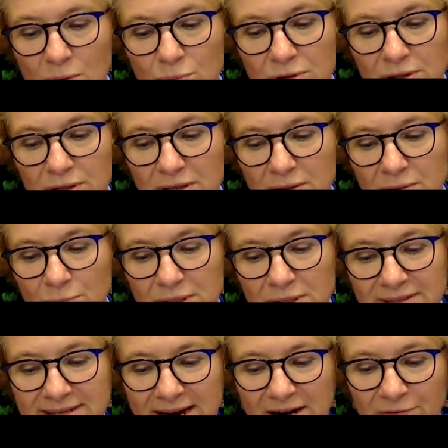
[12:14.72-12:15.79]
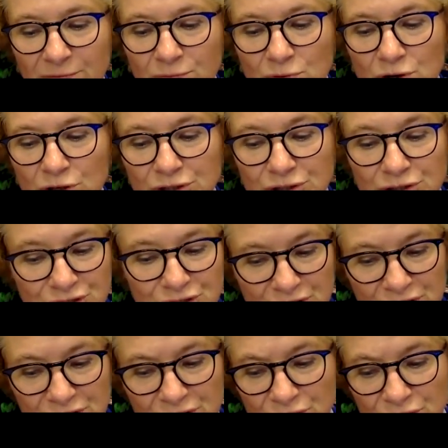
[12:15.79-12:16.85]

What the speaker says: We will therefore continue